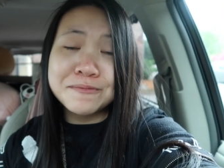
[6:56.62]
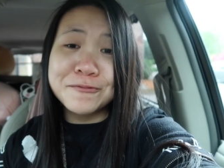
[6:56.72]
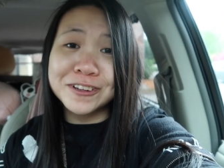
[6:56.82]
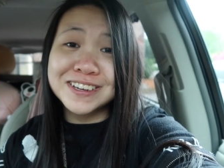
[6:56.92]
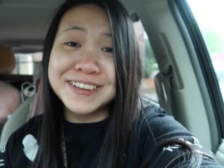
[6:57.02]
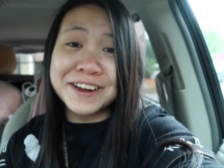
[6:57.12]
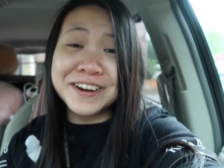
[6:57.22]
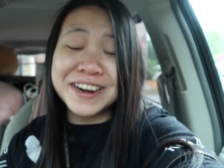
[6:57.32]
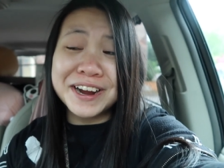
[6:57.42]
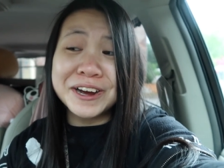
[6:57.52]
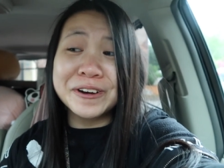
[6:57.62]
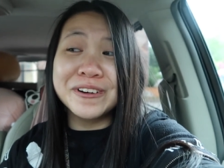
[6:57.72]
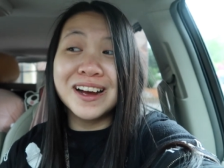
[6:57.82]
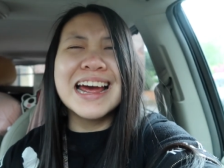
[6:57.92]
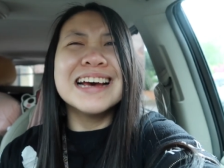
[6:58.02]
I'm really sad right now.
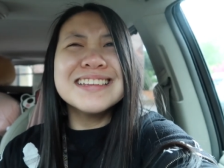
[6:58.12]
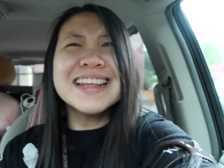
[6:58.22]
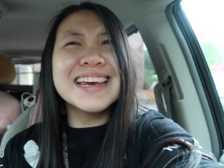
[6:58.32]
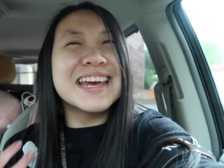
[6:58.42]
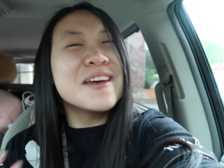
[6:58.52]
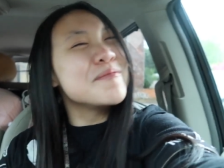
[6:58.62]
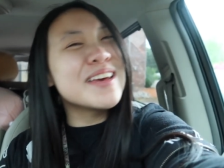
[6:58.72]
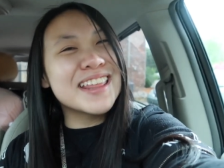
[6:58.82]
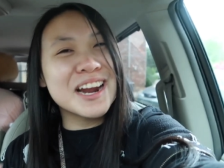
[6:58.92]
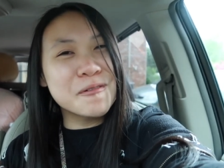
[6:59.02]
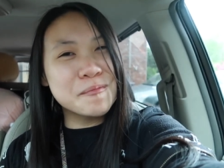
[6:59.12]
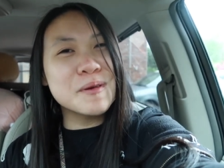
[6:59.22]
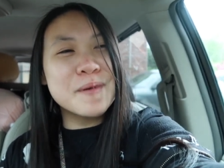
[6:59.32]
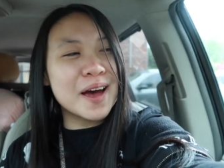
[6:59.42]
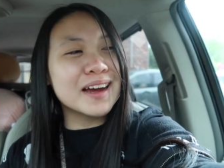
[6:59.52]
It hasn't like hit me that I won't
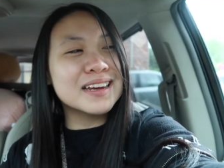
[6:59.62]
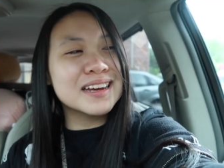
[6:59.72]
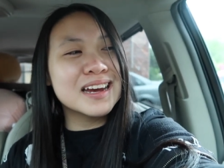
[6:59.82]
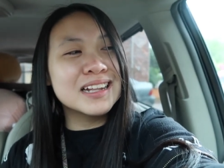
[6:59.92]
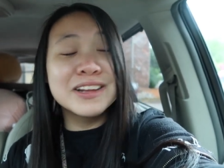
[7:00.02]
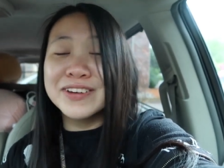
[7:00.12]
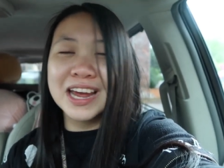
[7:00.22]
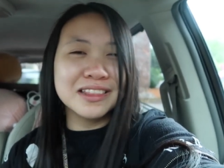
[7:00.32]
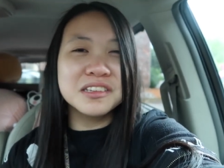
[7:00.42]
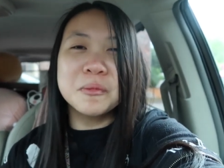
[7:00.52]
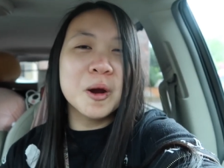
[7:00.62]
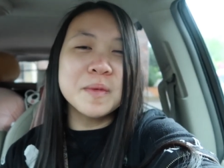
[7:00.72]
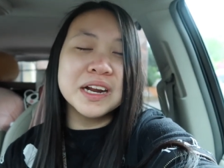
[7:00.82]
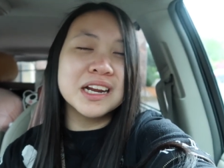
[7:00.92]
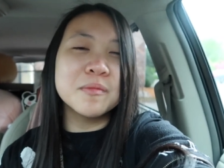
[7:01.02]
be back living at this
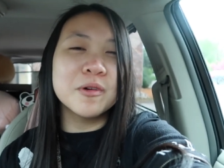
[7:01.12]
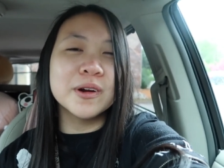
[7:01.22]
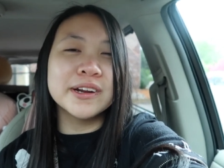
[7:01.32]
apartment anymore,